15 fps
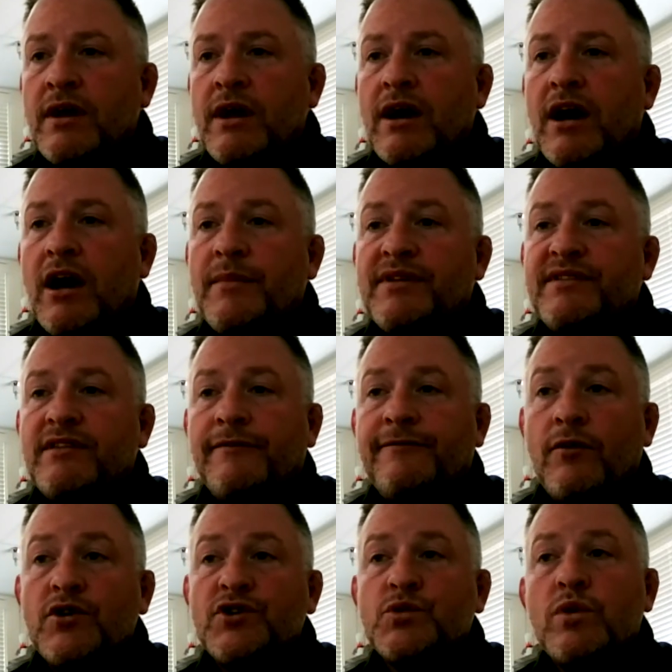The
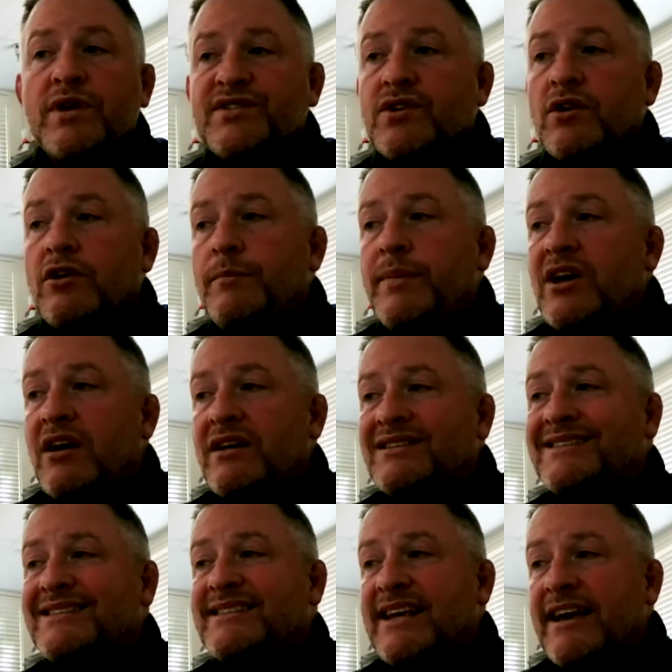first one is going to be on
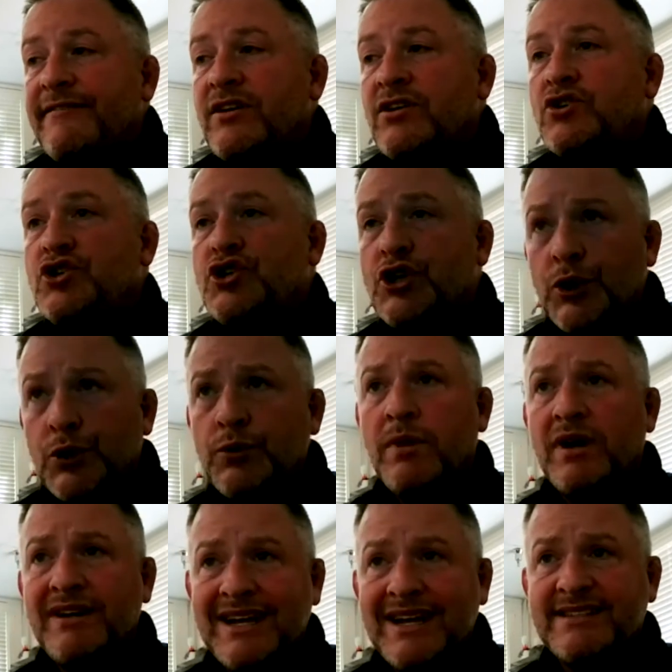7 June,
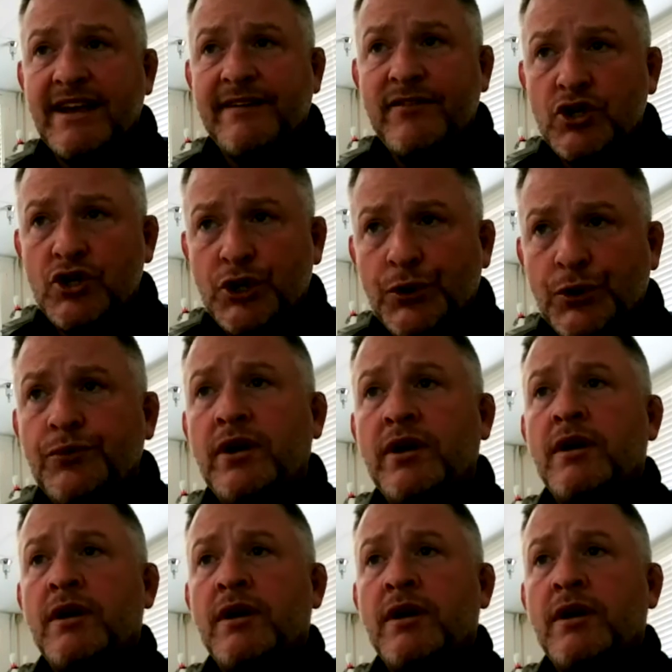Monday, 7 June.